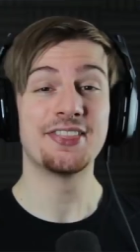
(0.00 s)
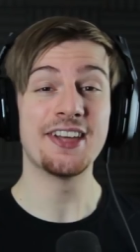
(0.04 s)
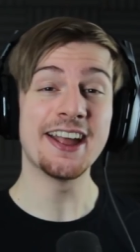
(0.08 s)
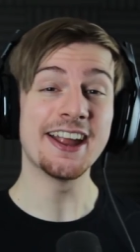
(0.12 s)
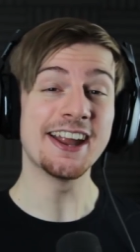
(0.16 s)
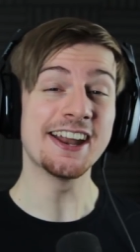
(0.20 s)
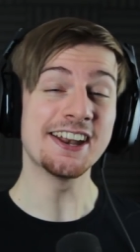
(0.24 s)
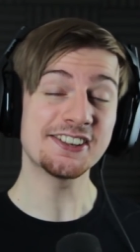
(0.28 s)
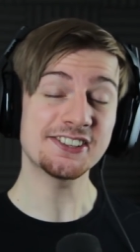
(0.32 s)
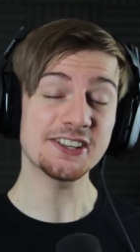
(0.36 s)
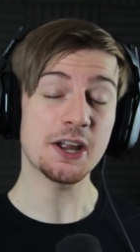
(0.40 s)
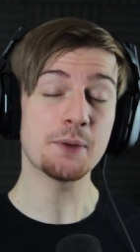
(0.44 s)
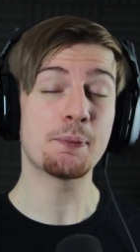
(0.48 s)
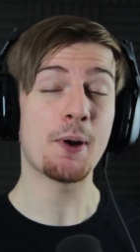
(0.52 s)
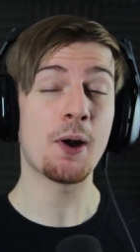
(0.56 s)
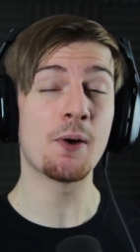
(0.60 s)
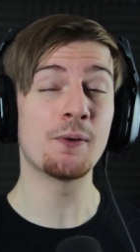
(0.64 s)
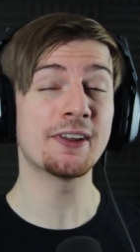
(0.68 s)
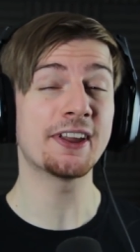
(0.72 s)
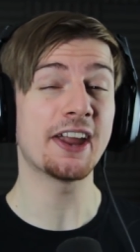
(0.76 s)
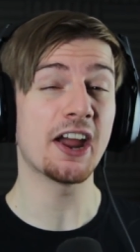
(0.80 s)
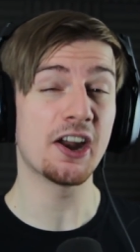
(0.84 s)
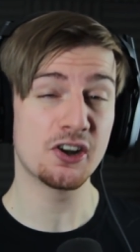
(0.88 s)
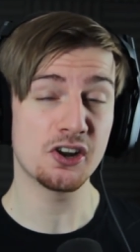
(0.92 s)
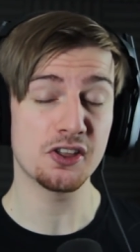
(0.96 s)
There is
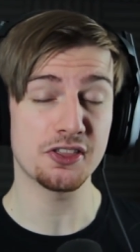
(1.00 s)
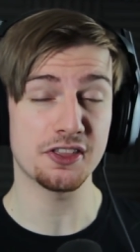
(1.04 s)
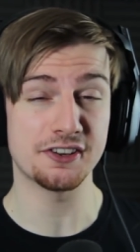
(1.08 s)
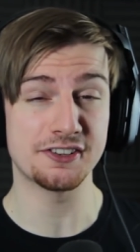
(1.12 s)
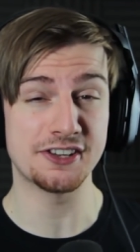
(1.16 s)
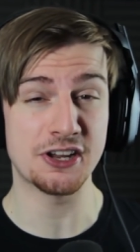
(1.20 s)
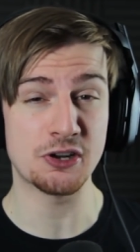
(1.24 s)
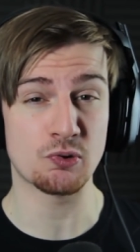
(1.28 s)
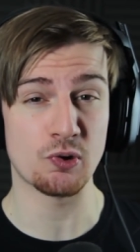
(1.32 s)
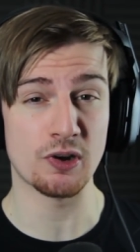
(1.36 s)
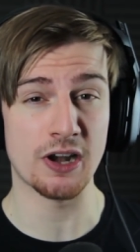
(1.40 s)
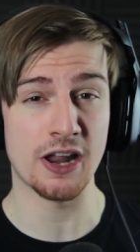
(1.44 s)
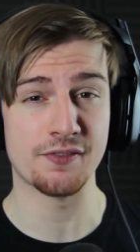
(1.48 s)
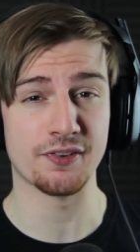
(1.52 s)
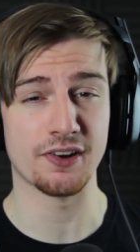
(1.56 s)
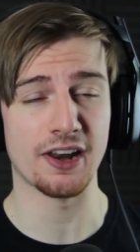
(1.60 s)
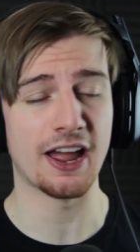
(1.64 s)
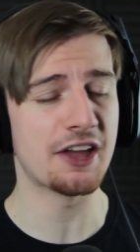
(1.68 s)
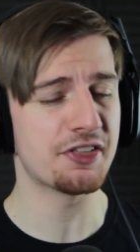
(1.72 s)
apparently another secret level.